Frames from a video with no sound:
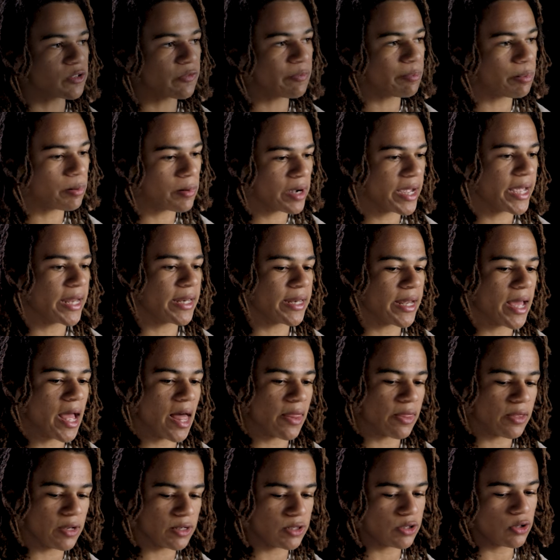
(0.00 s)
have planned
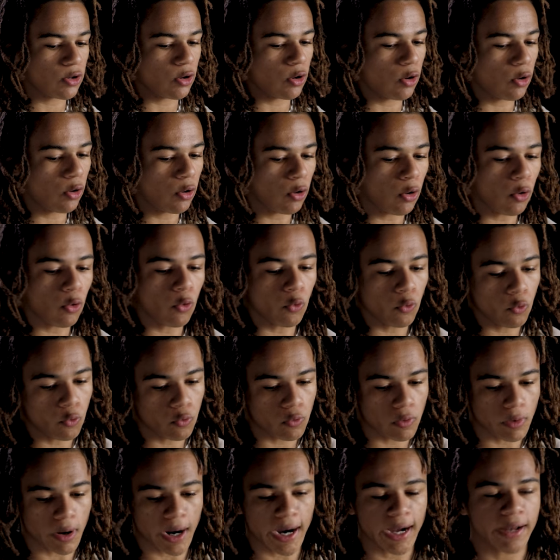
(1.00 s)
out this whole
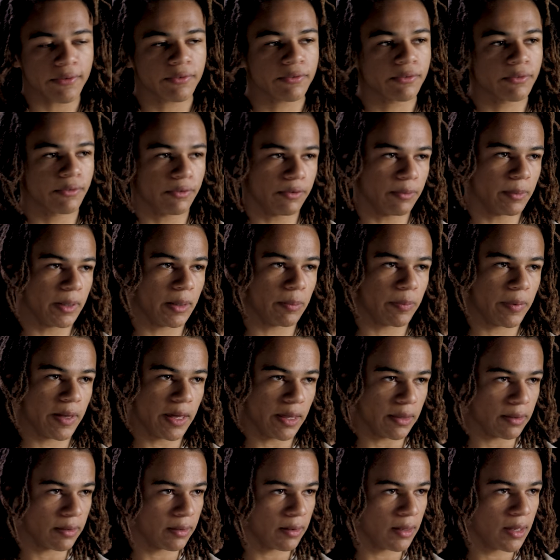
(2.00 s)
life for Macbeth,